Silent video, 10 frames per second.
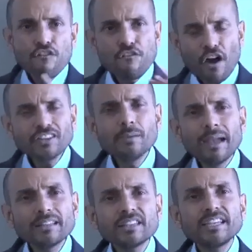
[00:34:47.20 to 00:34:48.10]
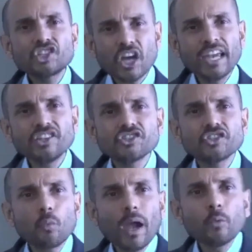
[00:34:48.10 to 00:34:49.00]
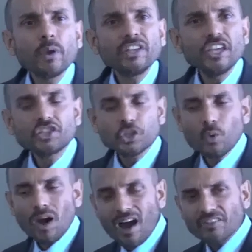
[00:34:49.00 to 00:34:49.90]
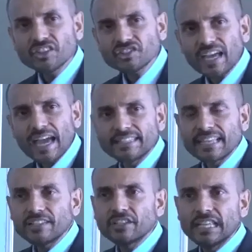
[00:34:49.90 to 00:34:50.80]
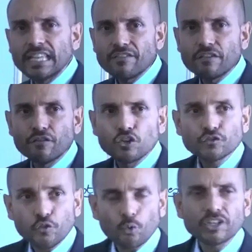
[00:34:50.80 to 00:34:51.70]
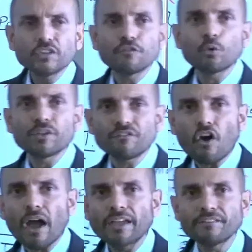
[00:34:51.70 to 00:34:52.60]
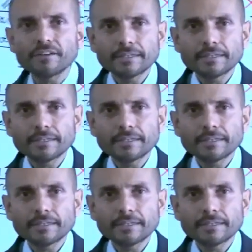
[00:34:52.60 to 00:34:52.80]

fundamentally changes the way we need to understand Daniel 11 verse 40 to 45.